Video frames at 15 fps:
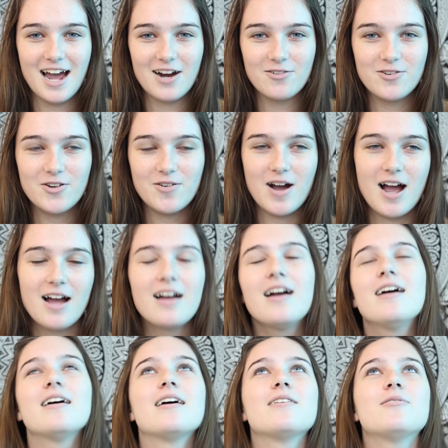I don't know
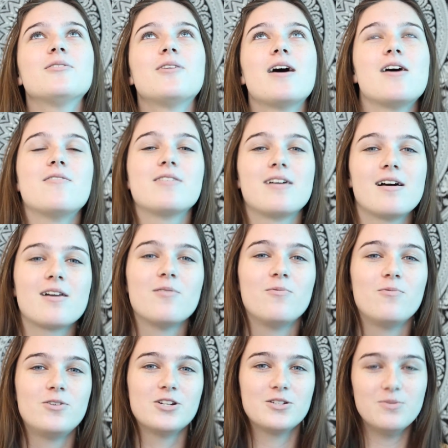how it got
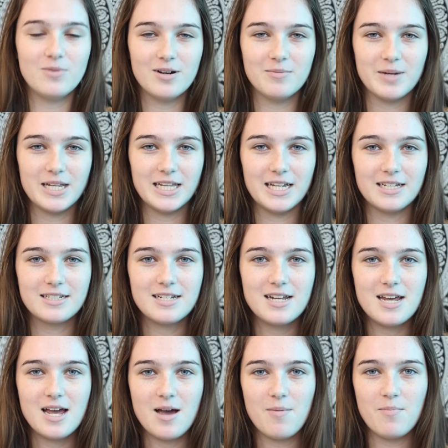on just one of my legs.
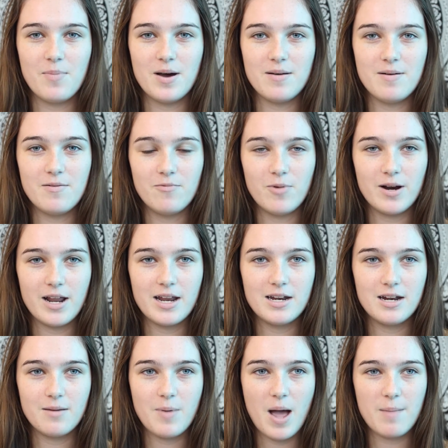But what
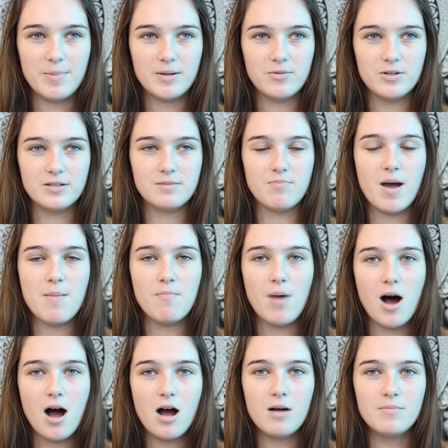ended up happening was my
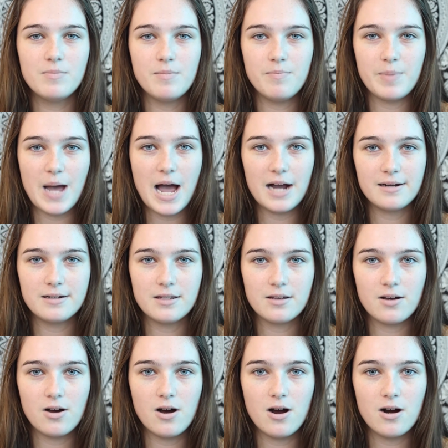mom backed the
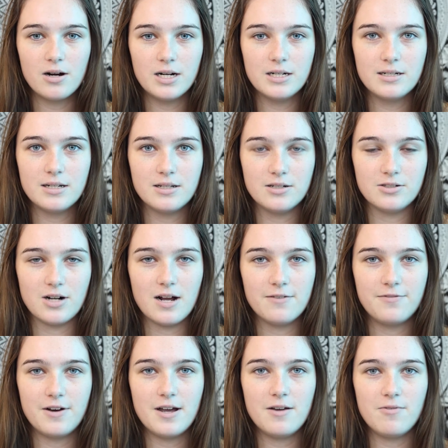car into the
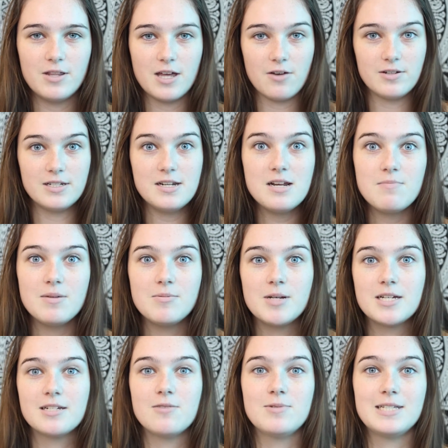driveway without seeing me
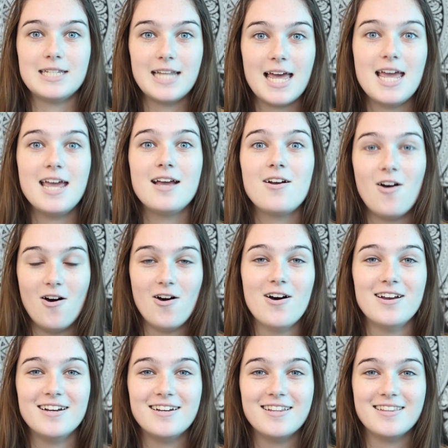because I was laying
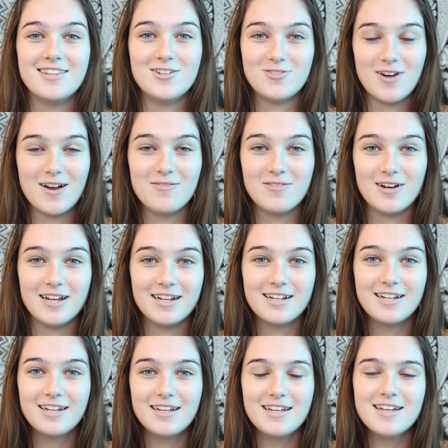on the driveway.
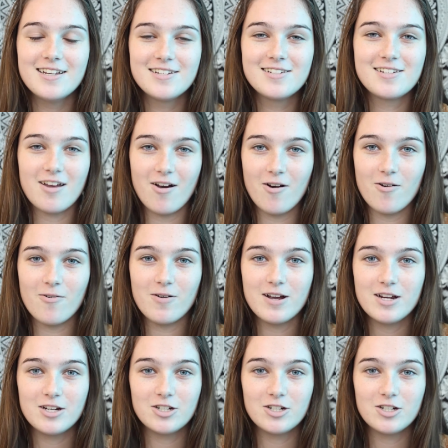So,